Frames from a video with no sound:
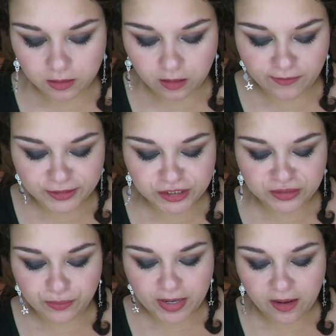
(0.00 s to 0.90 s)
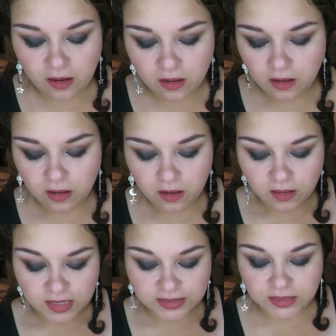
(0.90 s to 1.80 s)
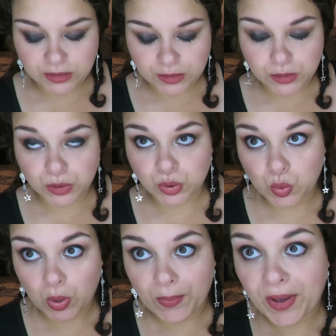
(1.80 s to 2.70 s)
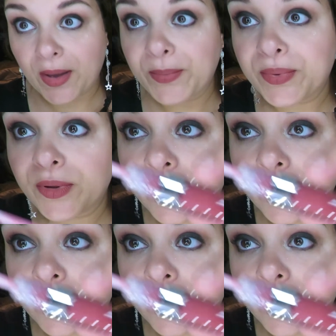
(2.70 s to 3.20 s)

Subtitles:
orangey red. This is Soda Pop.